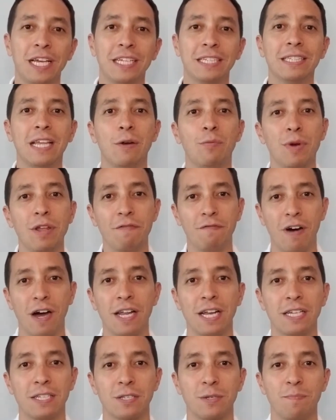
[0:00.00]
they
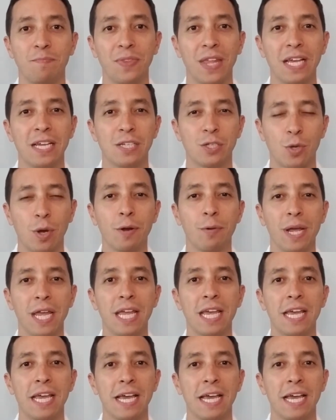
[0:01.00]
refinance. So anyway,